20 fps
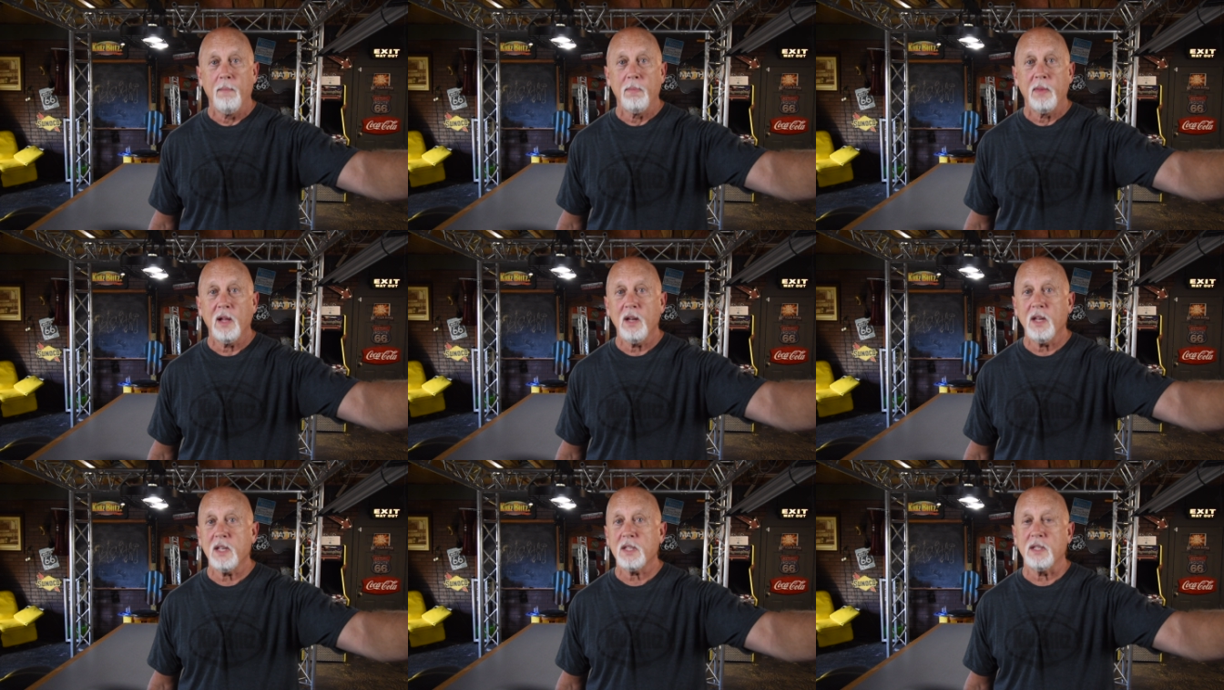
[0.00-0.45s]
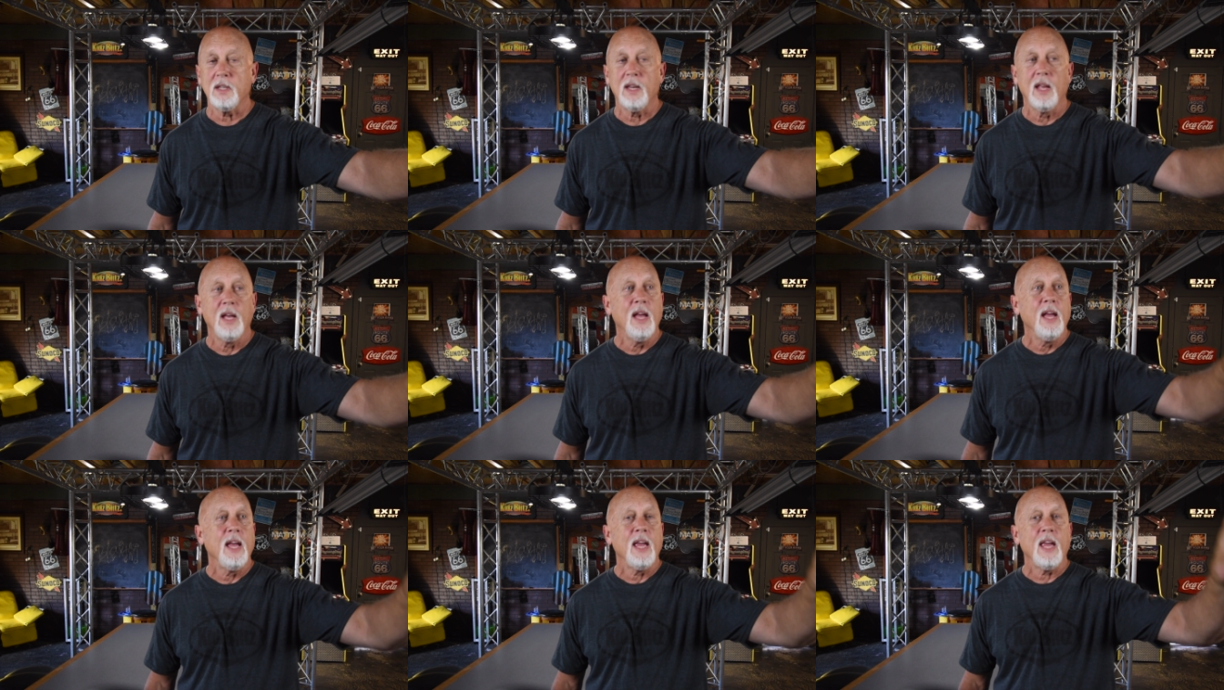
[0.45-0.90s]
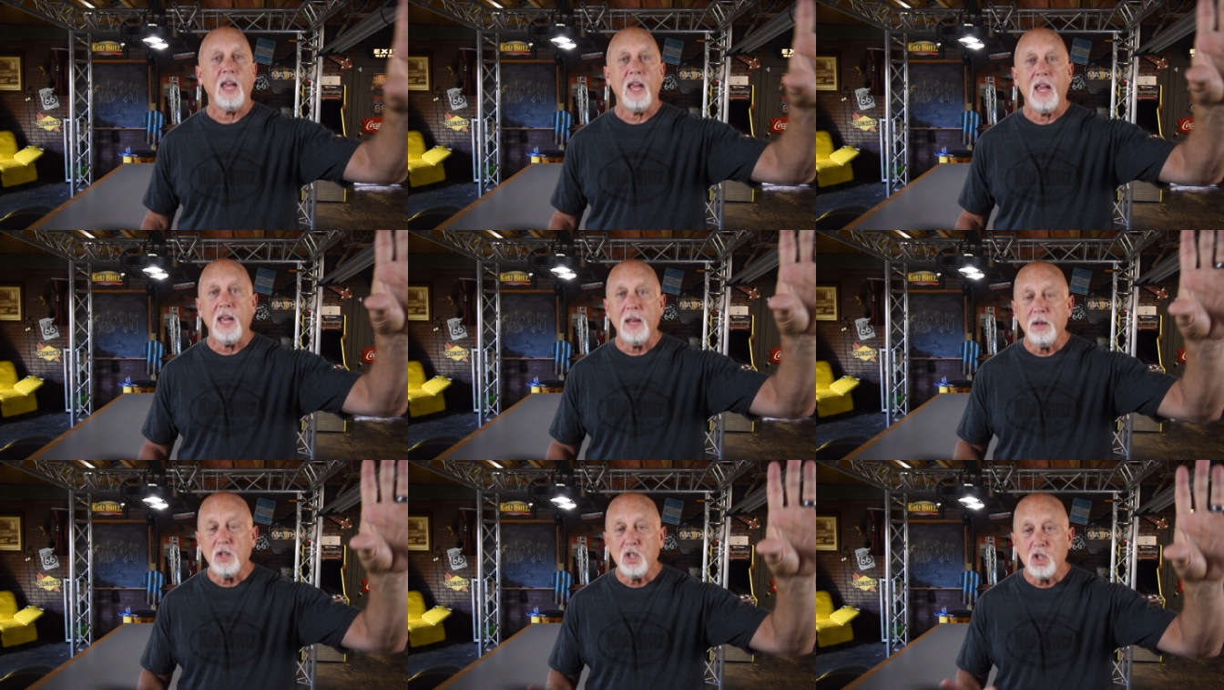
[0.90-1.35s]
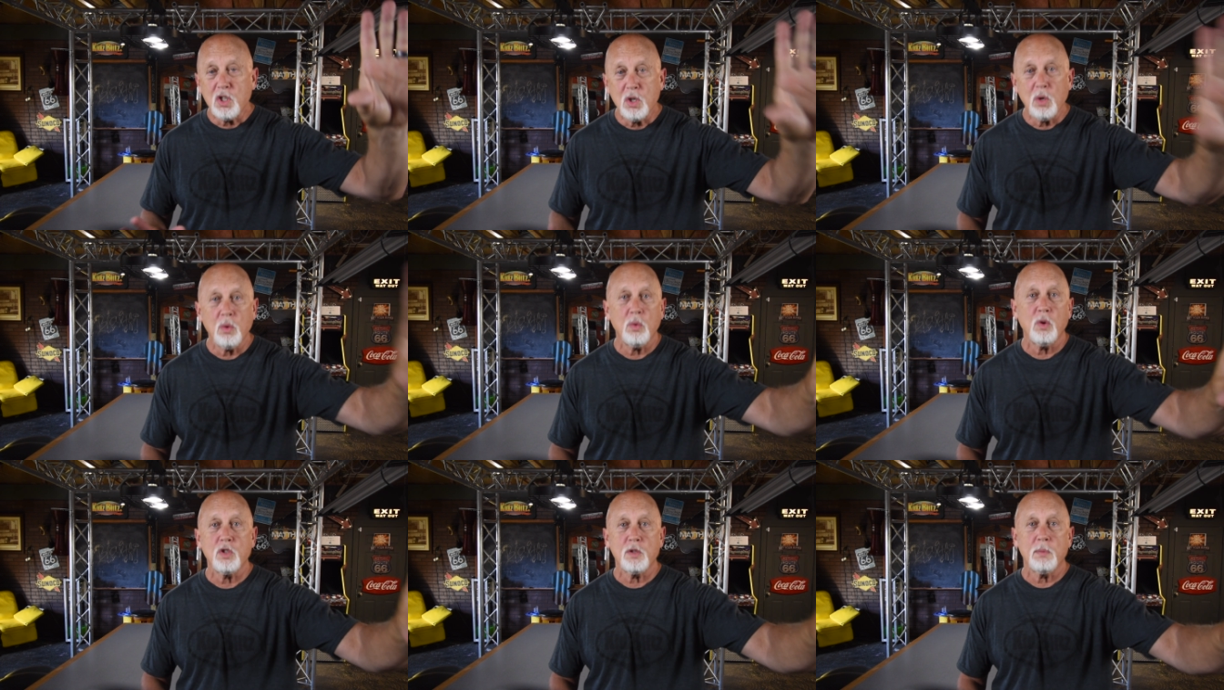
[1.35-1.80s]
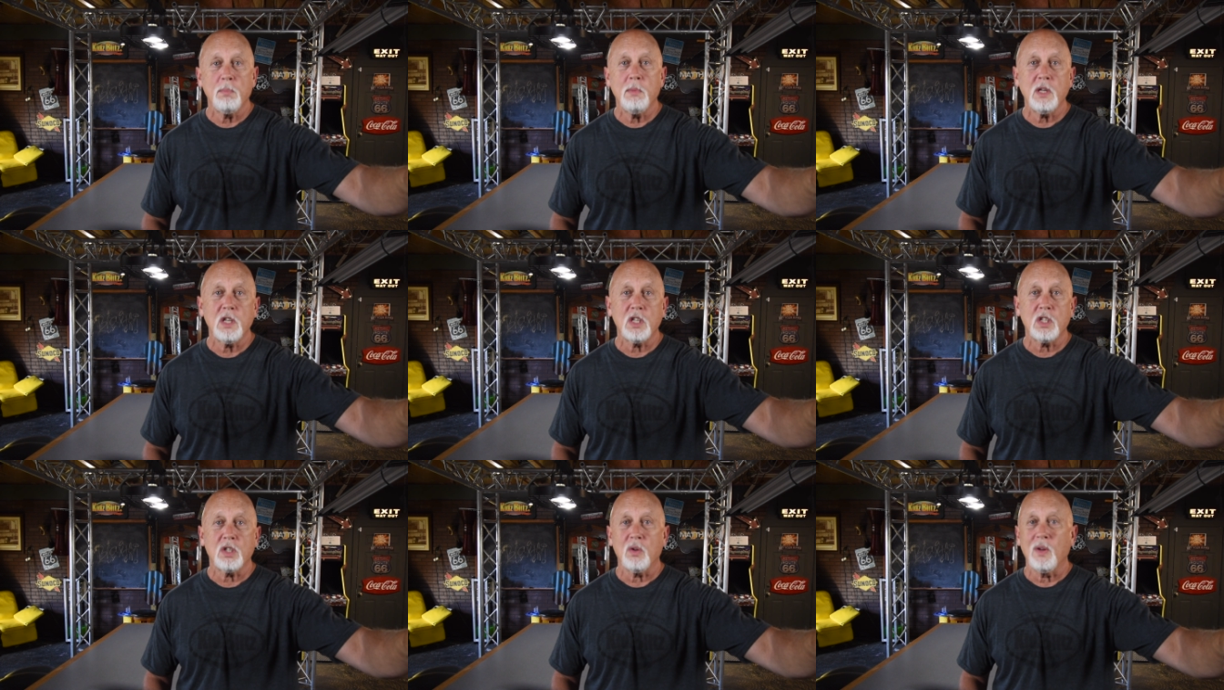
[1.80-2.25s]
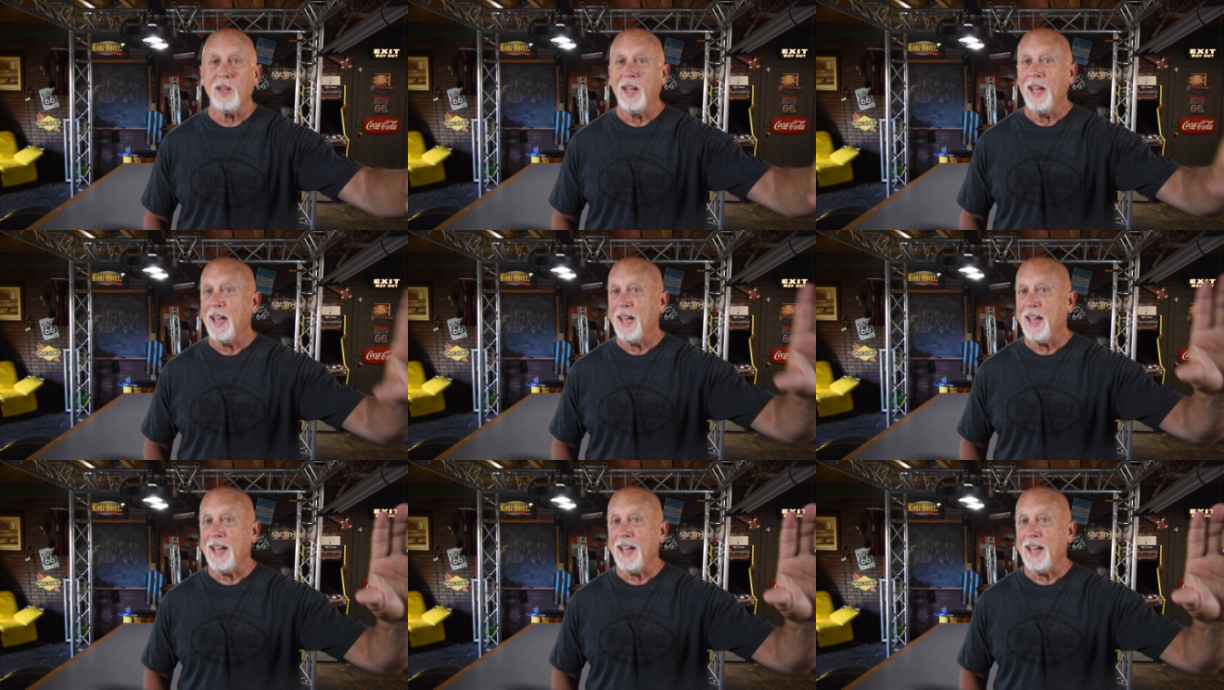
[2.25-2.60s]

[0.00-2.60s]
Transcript: Now listen, in children's ministry,